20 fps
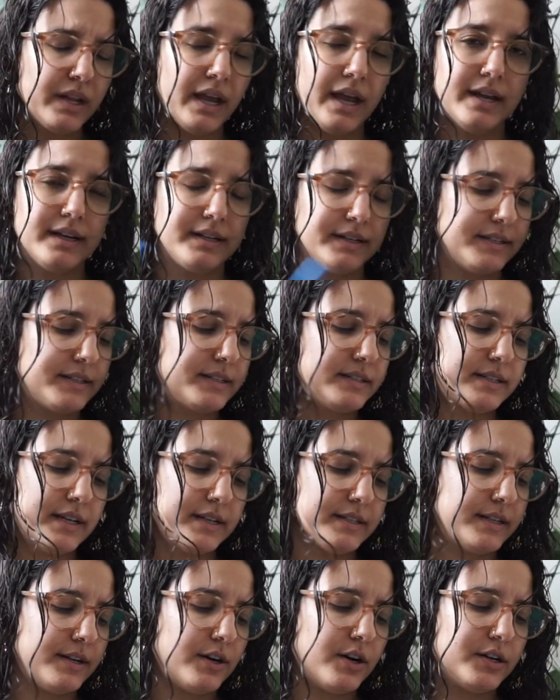And it
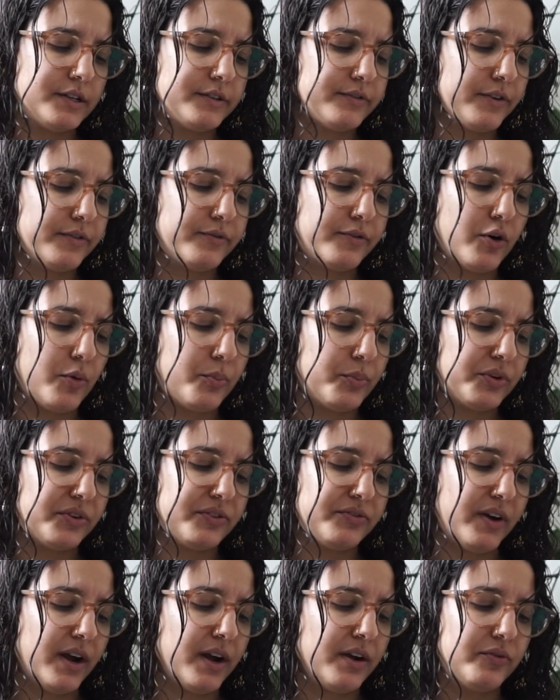says here it's for
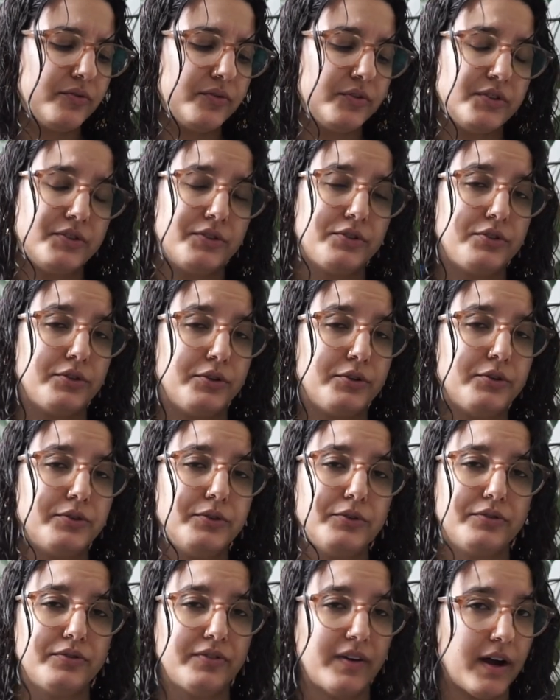4.5
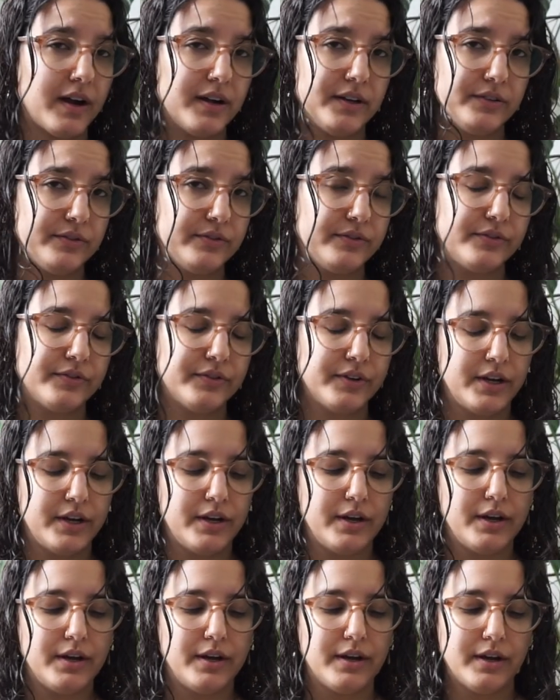to 5.
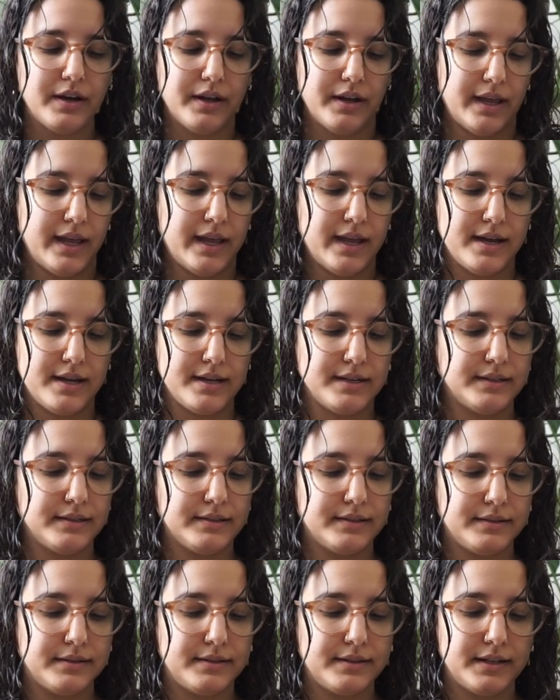
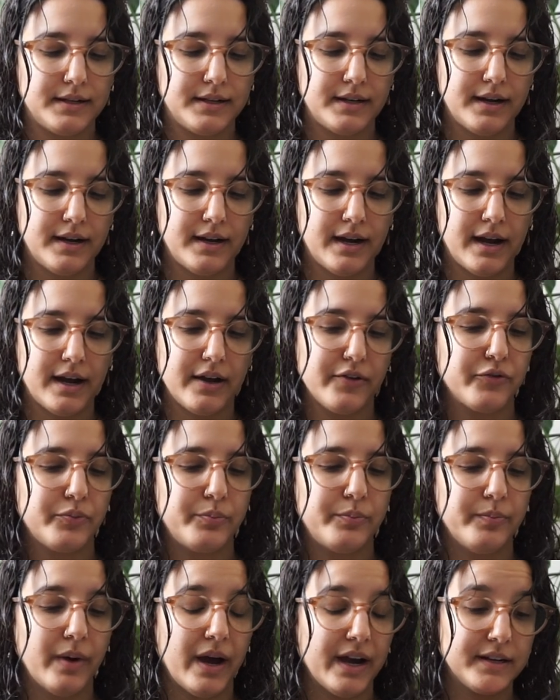And
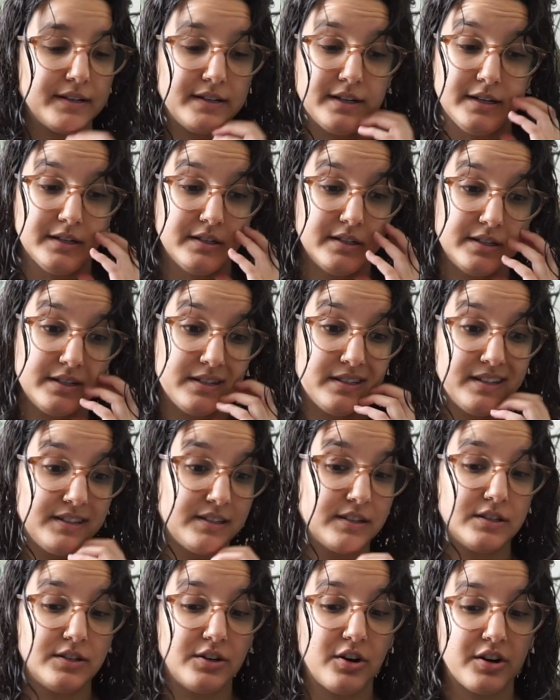this
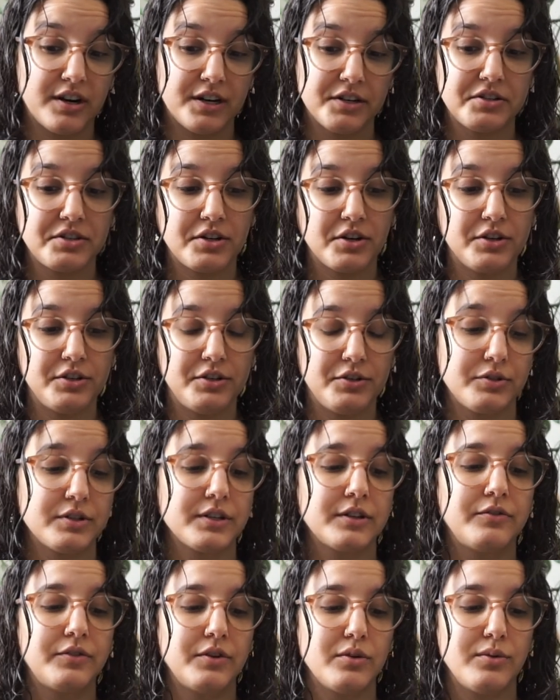is the yarn I started
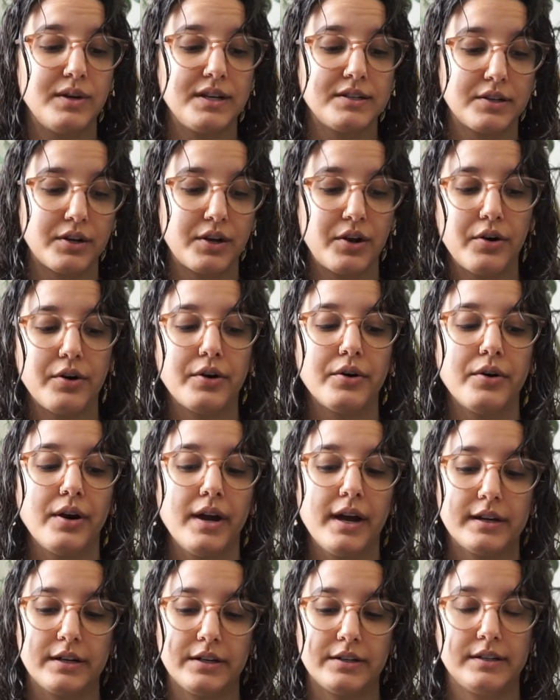using a few weeks ago.
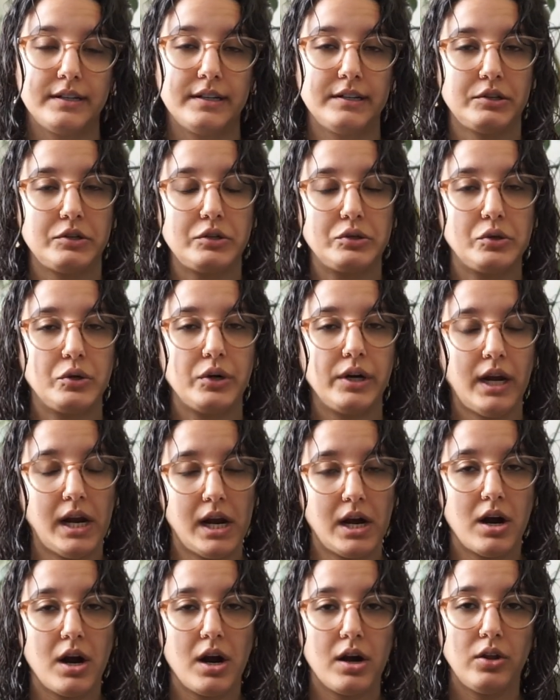Got it in a store
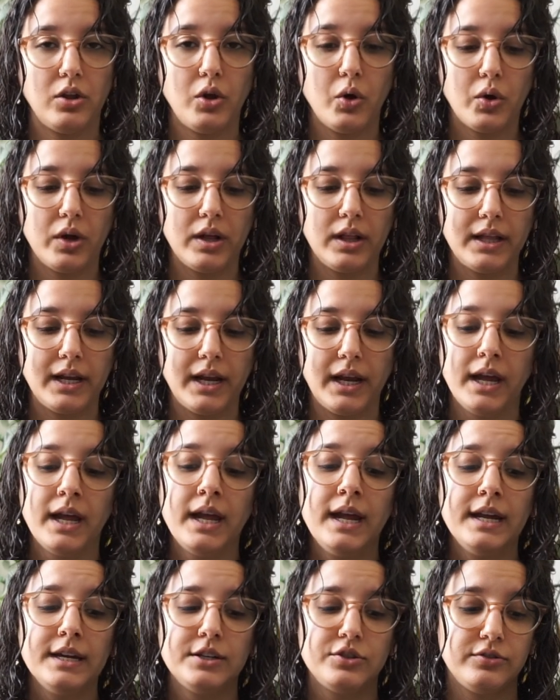here locally.
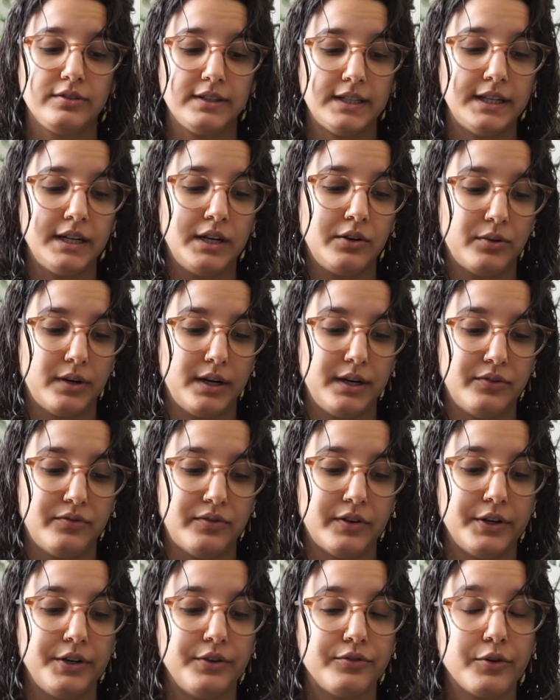It's really great
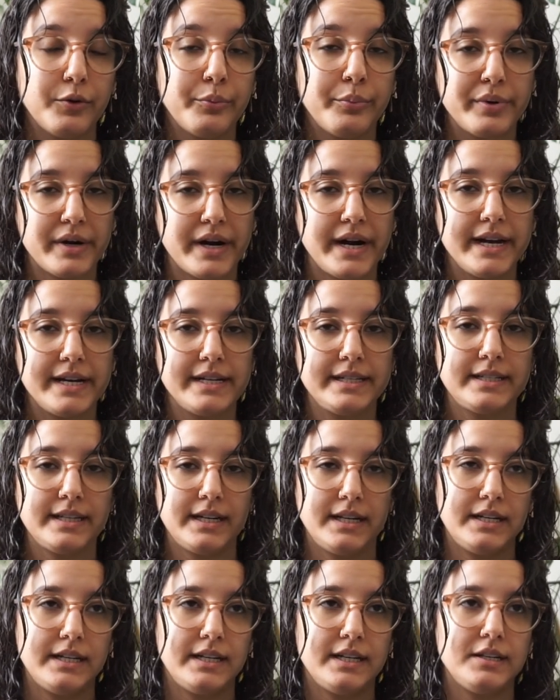value for price.
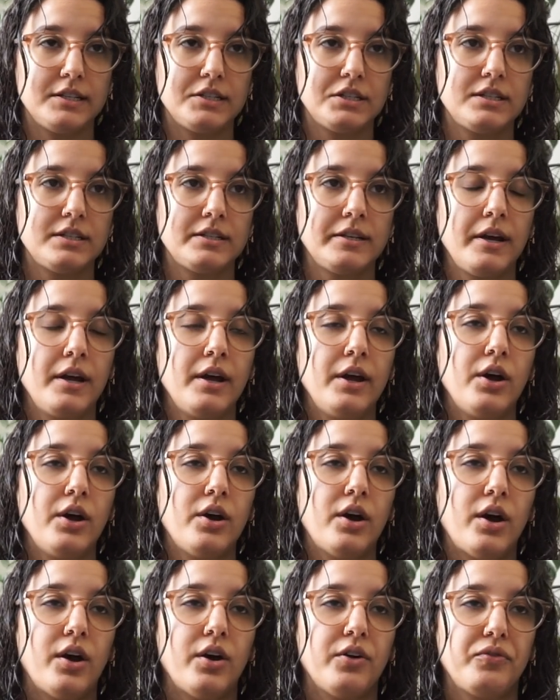It is
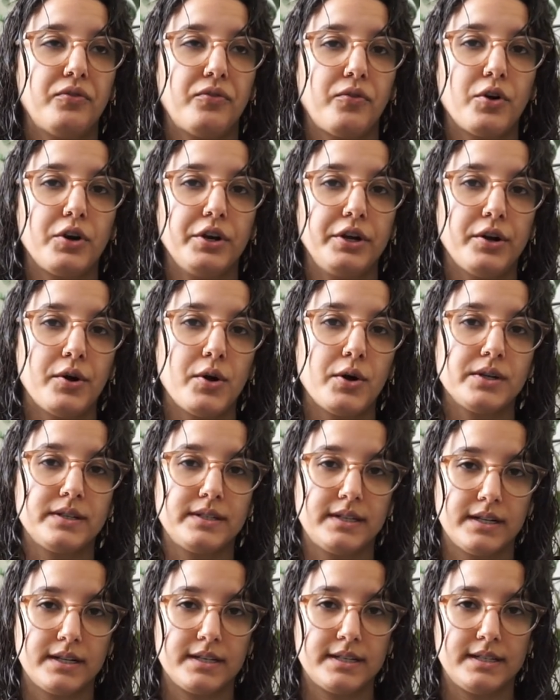
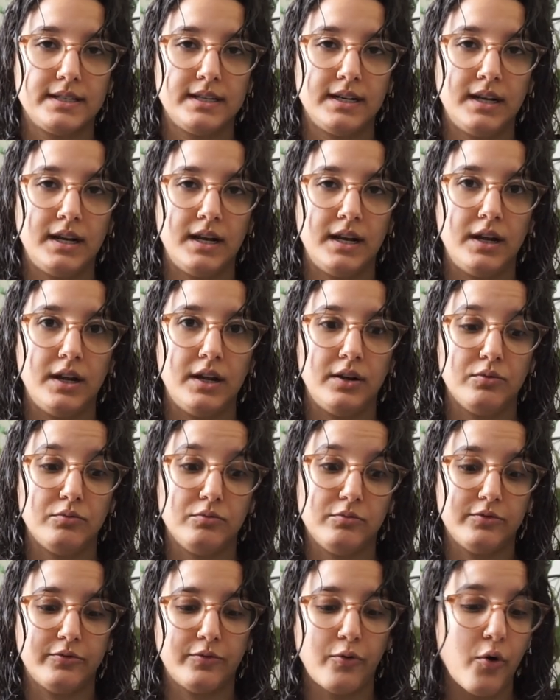€4.60
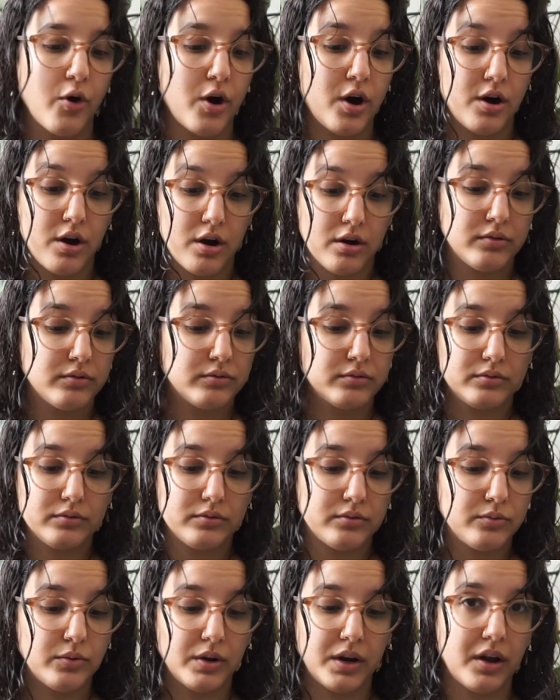for
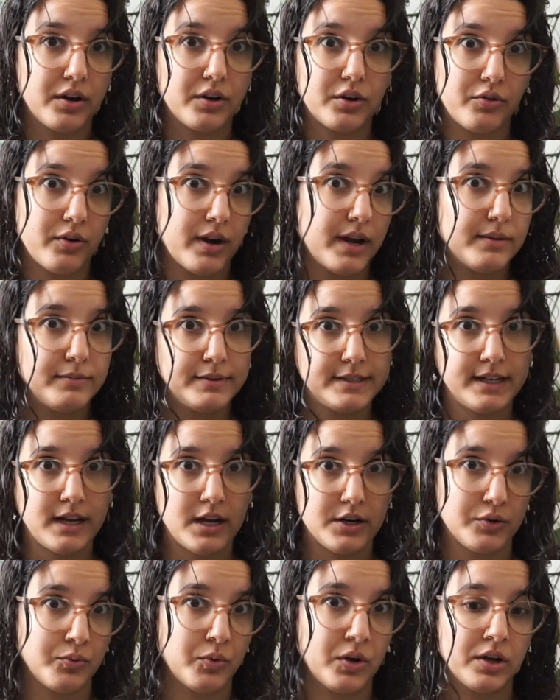100 grams /
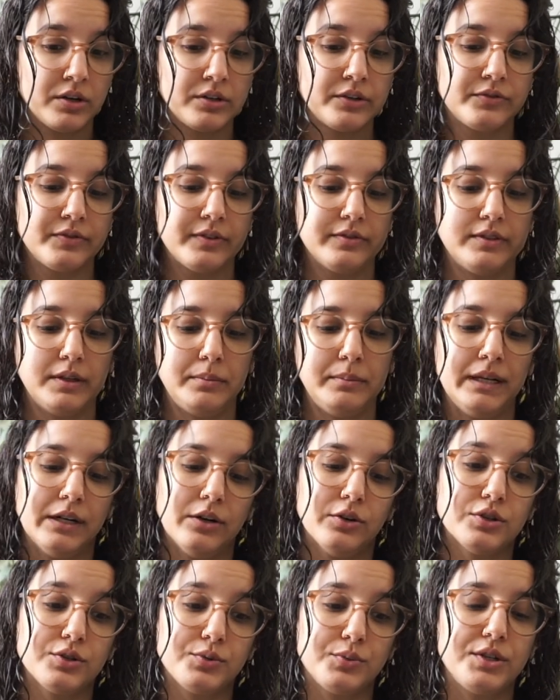150
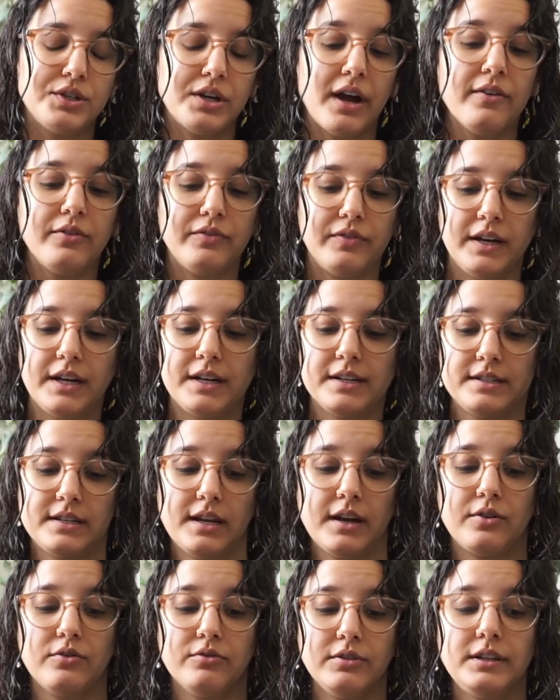meters, which I think is
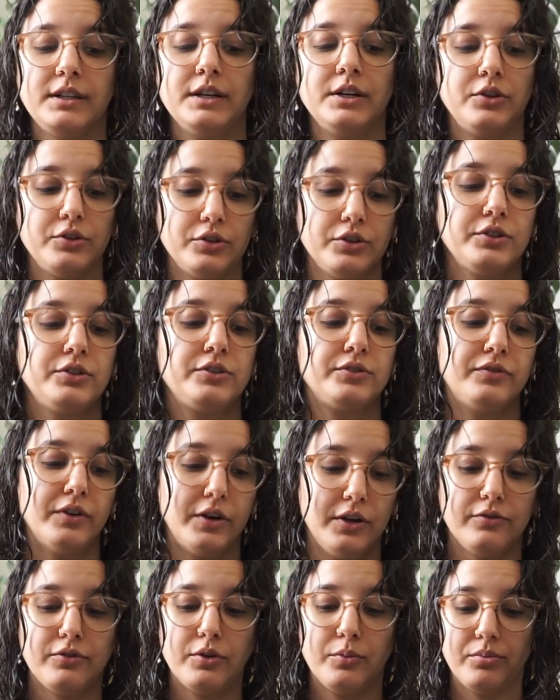like really good
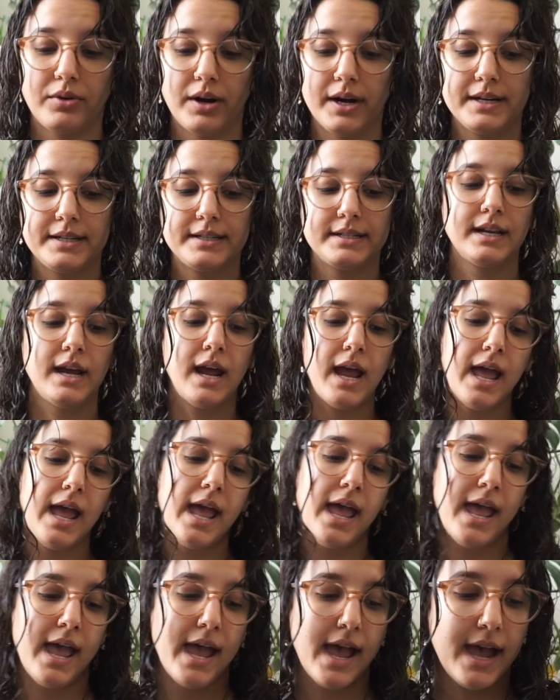value for price.
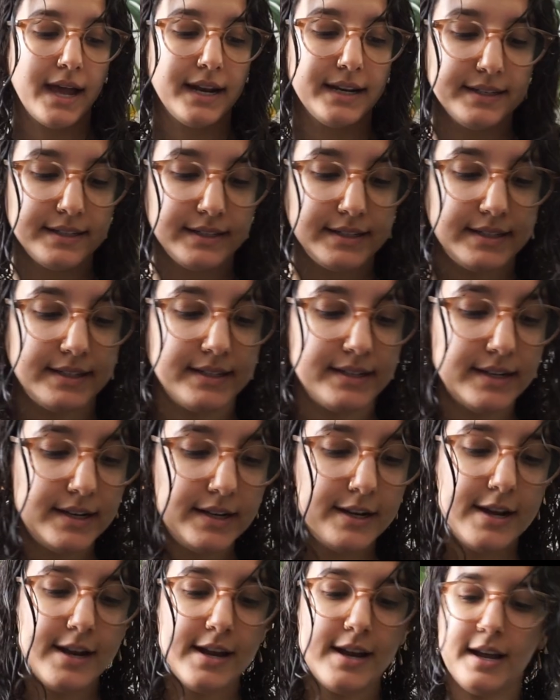And
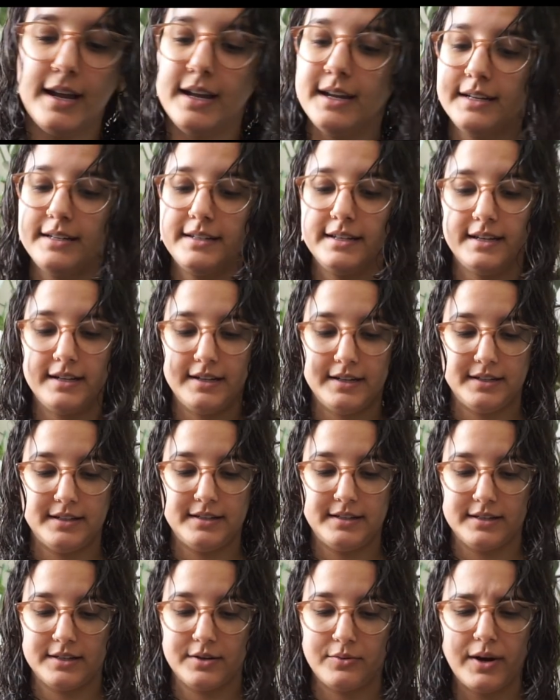it
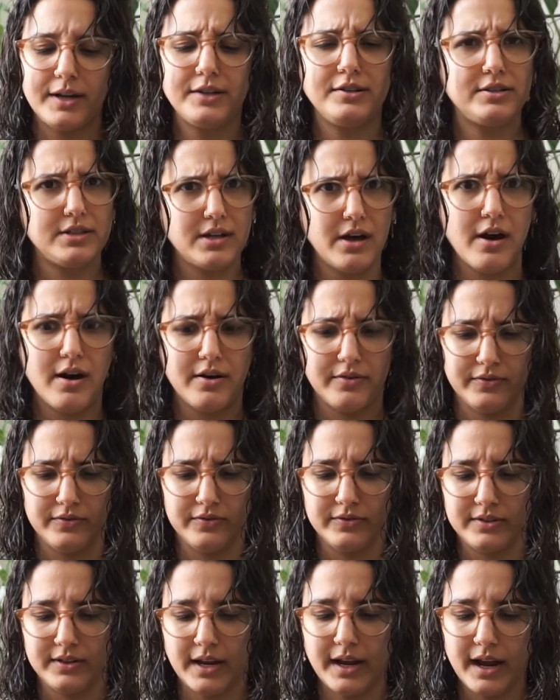is quite
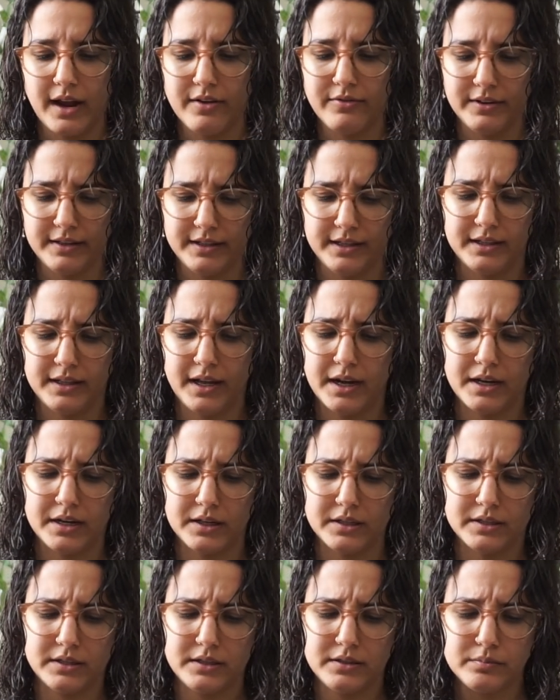soft. Like I really like
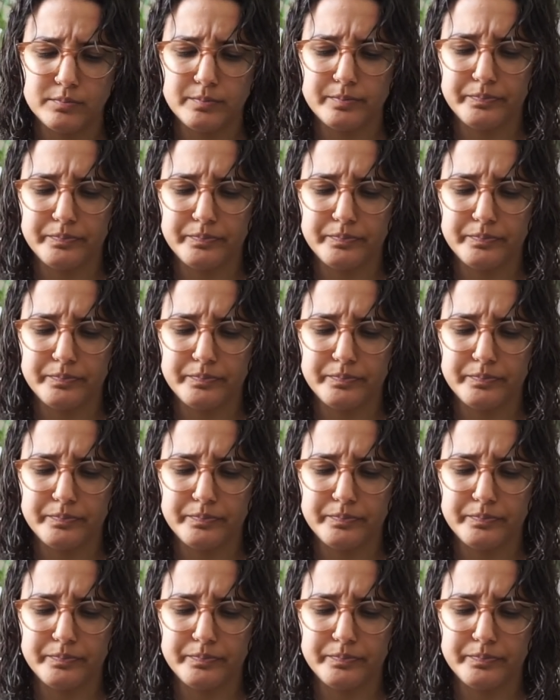it.